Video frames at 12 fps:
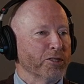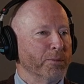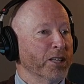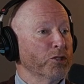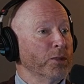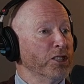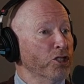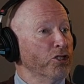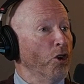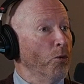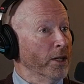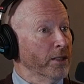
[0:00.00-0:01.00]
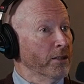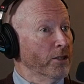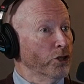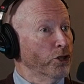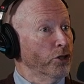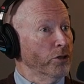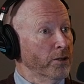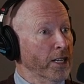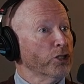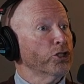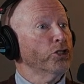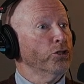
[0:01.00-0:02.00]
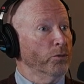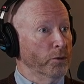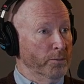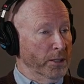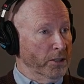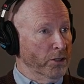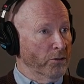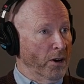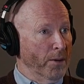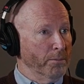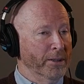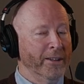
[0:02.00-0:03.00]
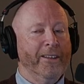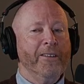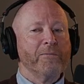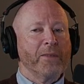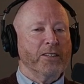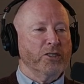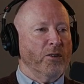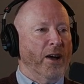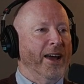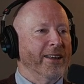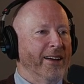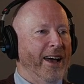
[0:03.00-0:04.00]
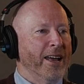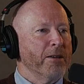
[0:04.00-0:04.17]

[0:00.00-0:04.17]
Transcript: Because we didn't know what the sh next shoe would be to drop. And so I, I